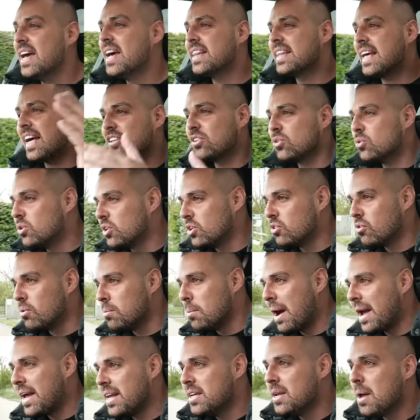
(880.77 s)
That's all going to
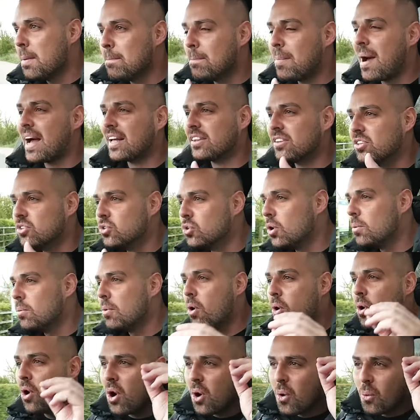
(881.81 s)
remain back to
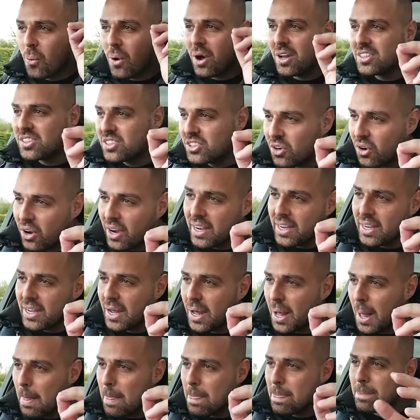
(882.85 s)
normal once
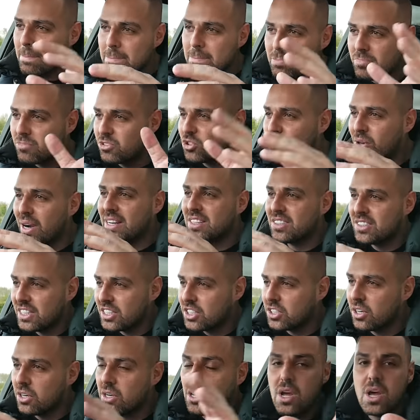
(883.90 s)
I
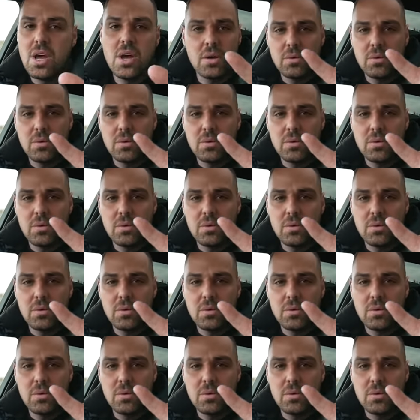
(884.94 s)
transition.